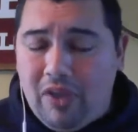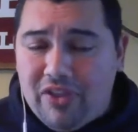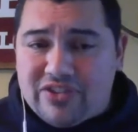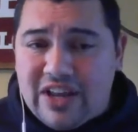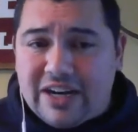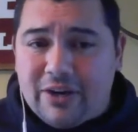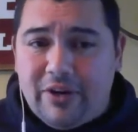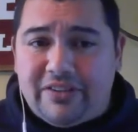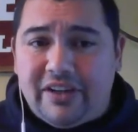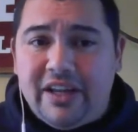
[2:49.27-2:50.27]
The second
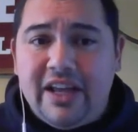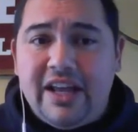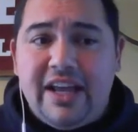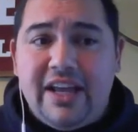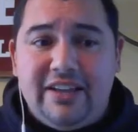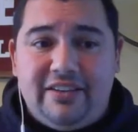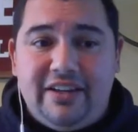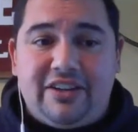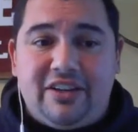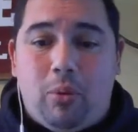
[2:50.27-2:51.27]
reason
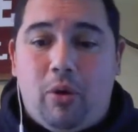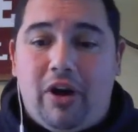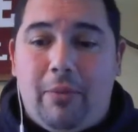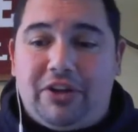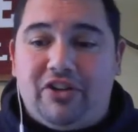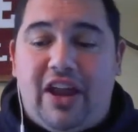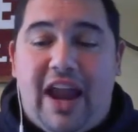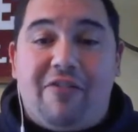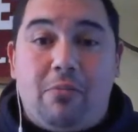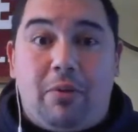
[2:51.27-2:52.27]
is it's important to make sure that
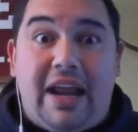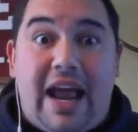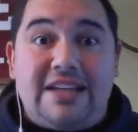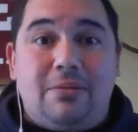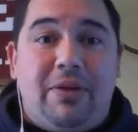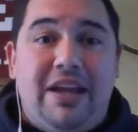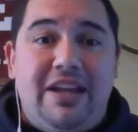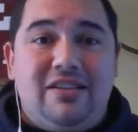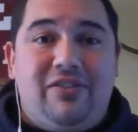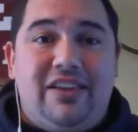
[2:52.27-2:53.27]
everybody has a
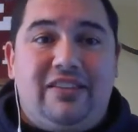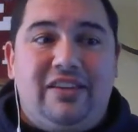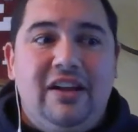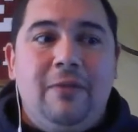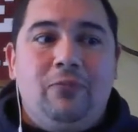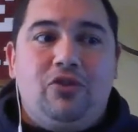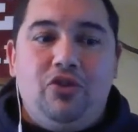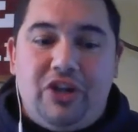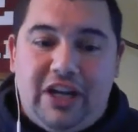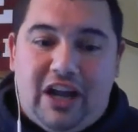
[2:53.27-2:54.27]
piece of this so
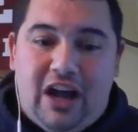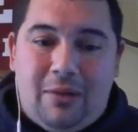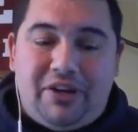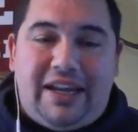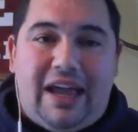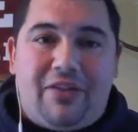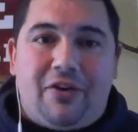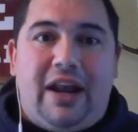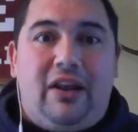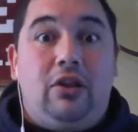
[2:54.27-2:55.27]
you can come
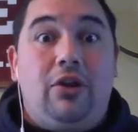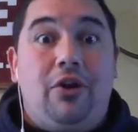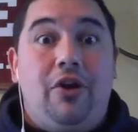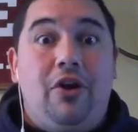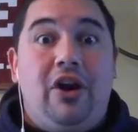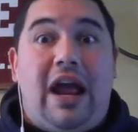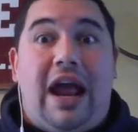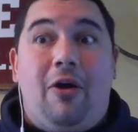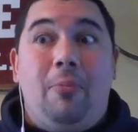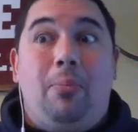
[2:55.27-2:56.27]
together and learn
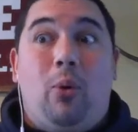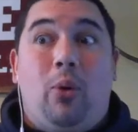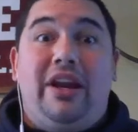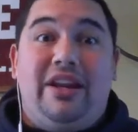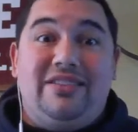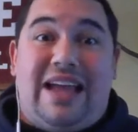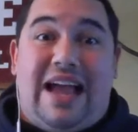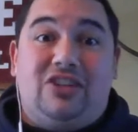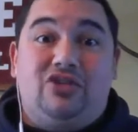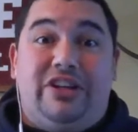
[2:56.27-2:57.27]
how important it is
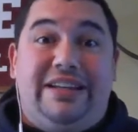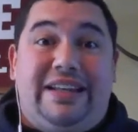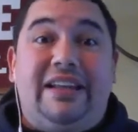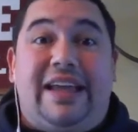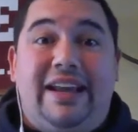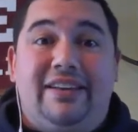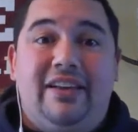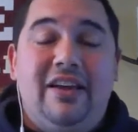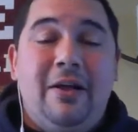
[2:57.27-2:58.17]
to actually delegate.